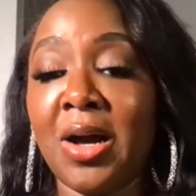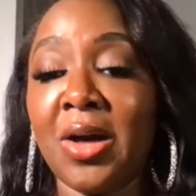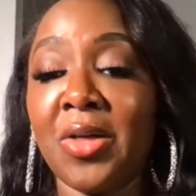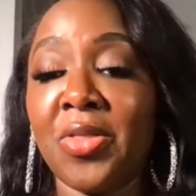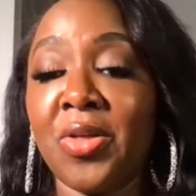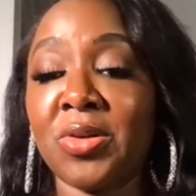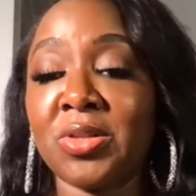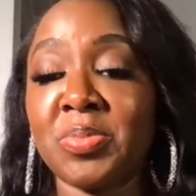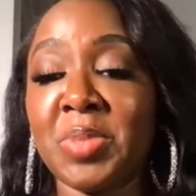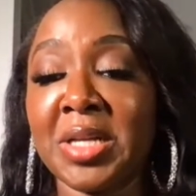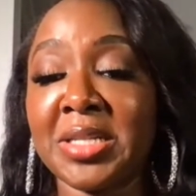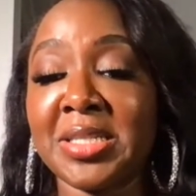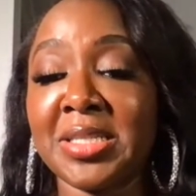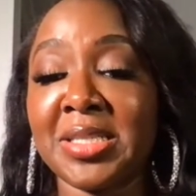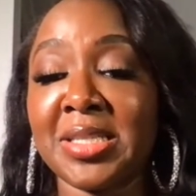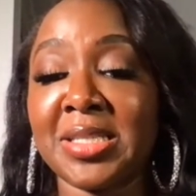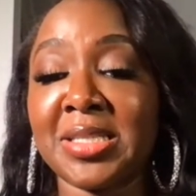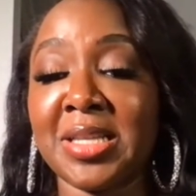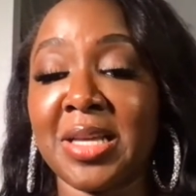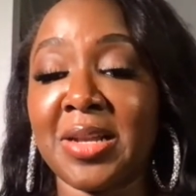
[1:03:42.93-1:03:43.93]
those bushes
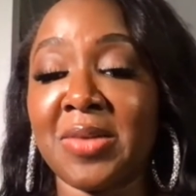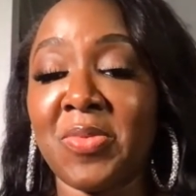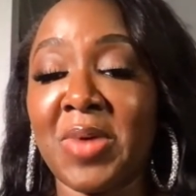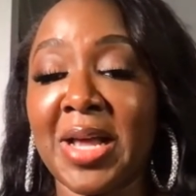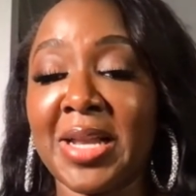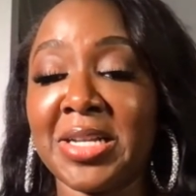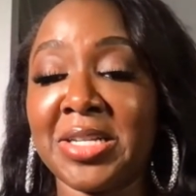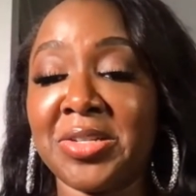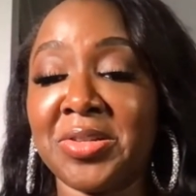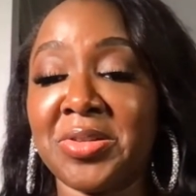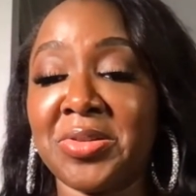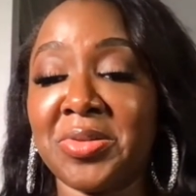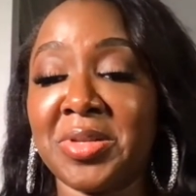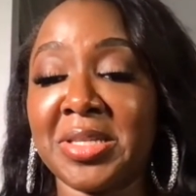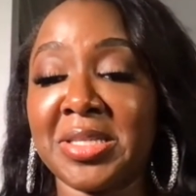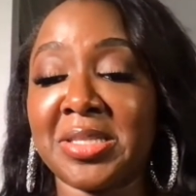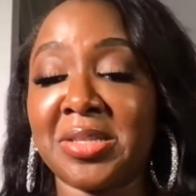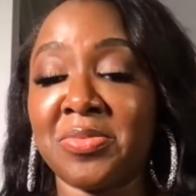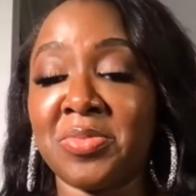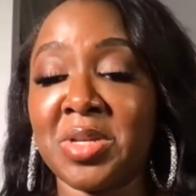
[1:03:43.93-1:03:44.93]
are stunning. Why did you do
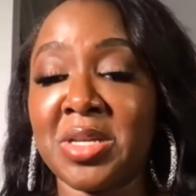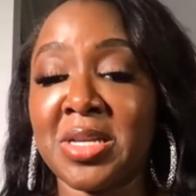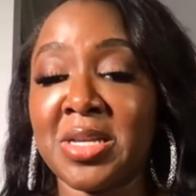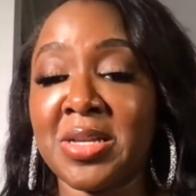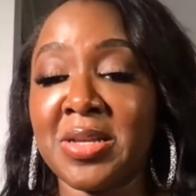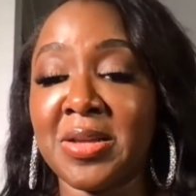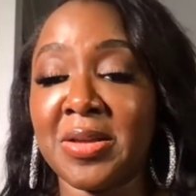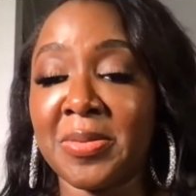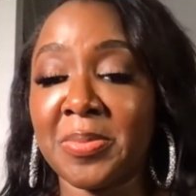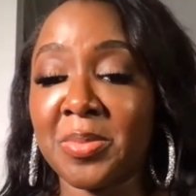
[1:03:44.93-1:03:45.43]
this to me?